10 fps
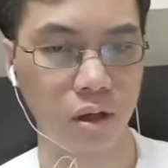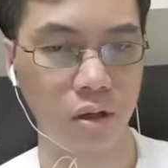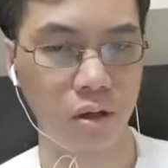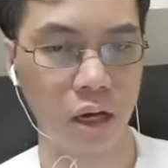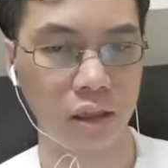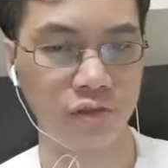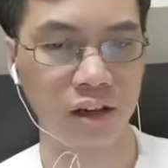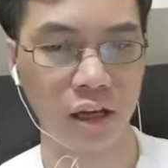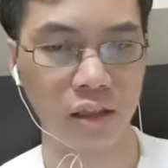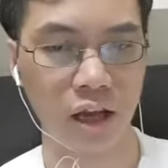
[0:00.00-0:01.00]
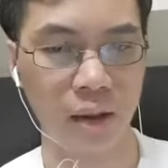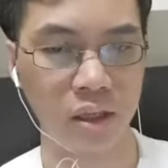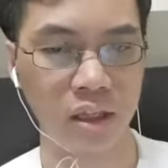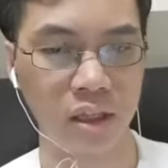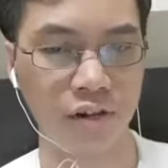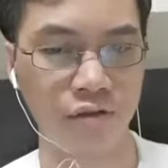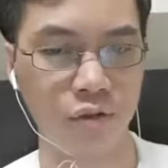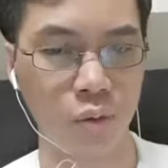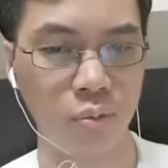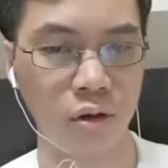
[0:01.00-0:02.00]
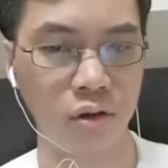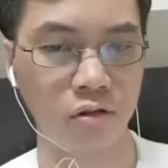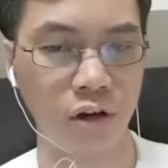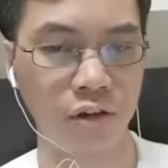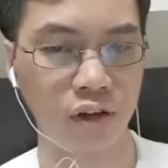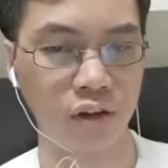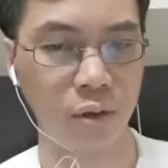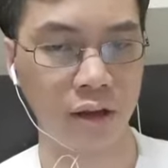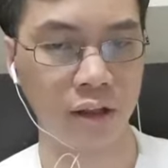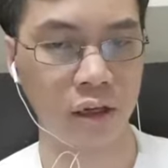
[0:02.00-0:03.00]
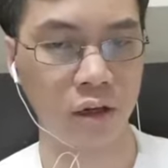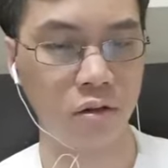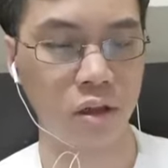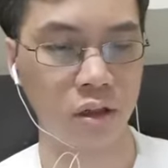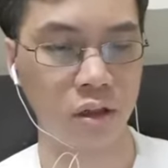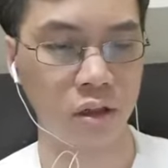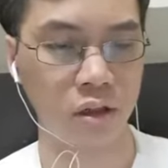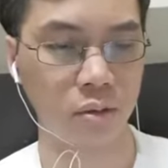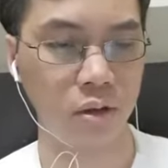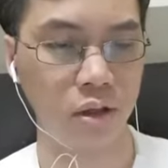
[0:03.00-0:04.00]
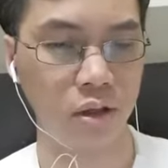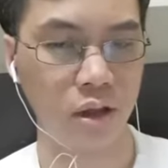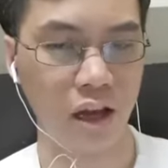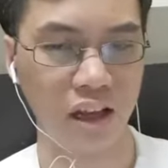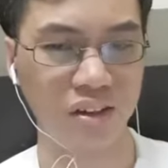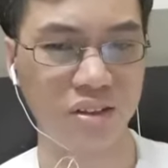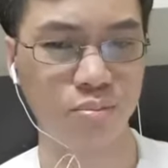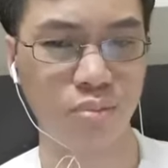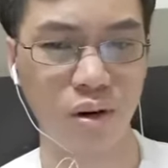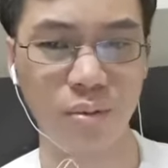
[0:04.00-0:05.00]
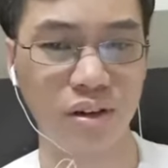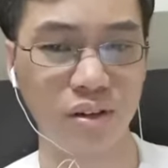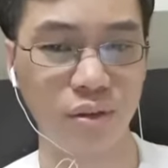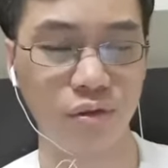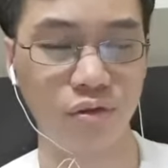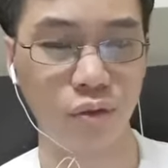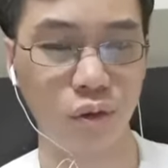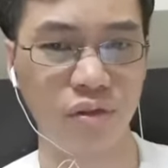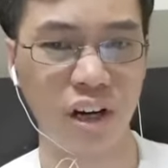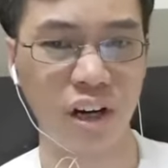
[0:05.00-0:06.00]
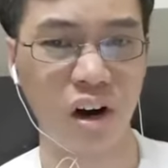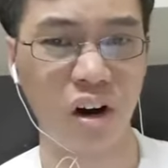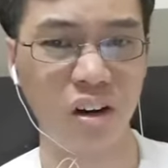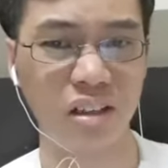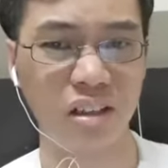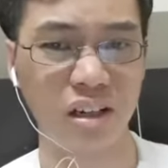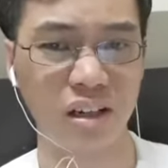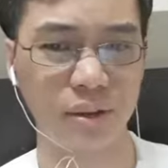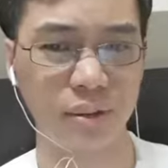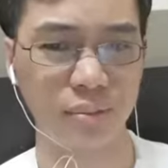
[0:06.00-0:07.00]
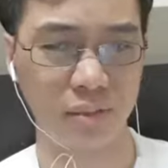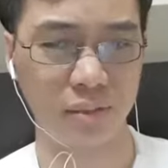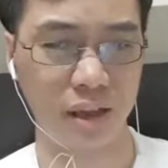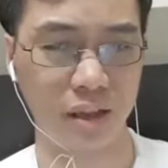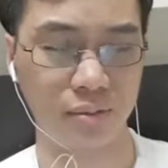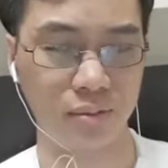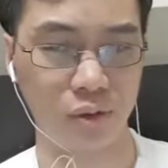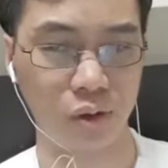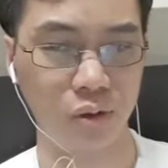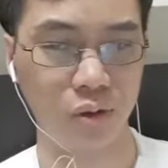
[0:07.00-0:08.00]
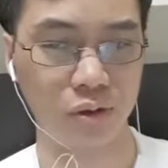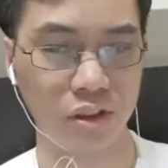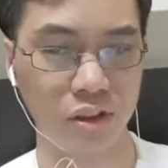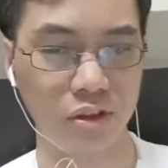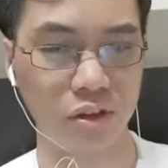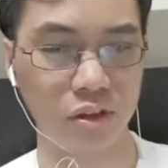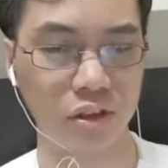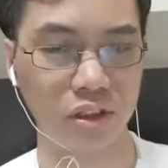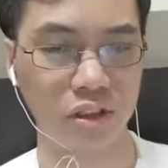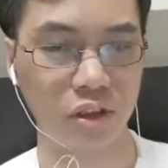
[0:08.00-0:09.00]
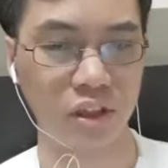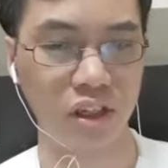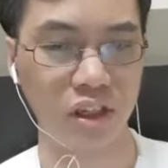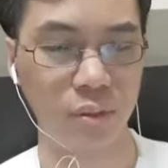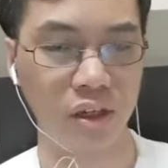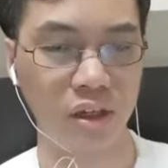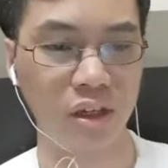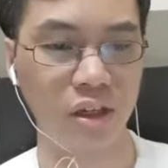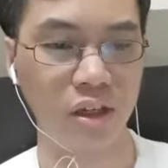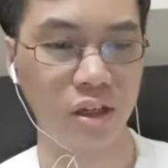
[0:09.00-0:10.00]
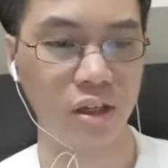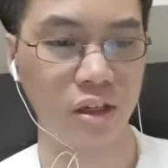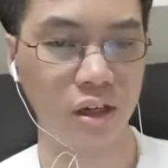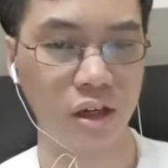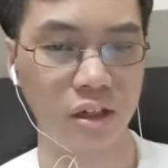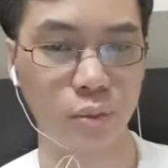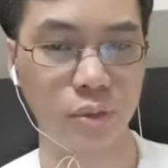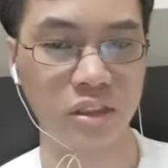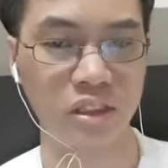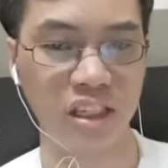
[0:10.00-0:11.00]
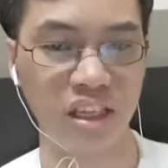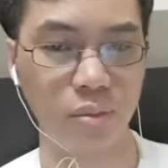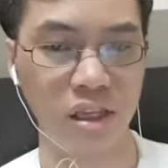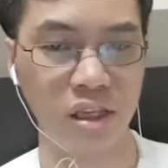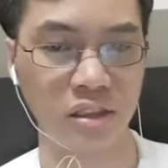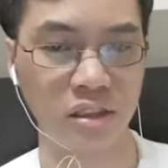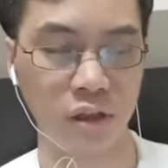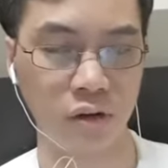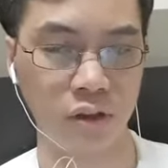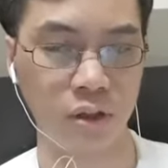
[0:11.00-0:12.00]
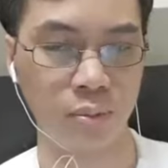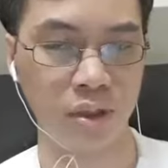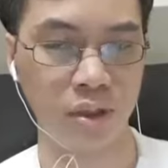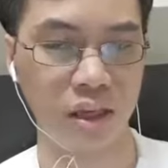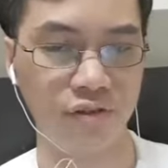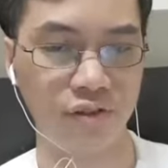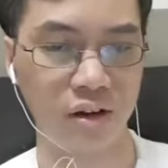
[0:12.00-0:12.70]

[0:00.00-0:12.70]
Unearthed Arcana RPDF open right in front of me right now. Uh, I know it's probably going to look very odd um, that you know you're just you're, you're just going to hear me, uh, you're just going to be seeing me instead of the PDF.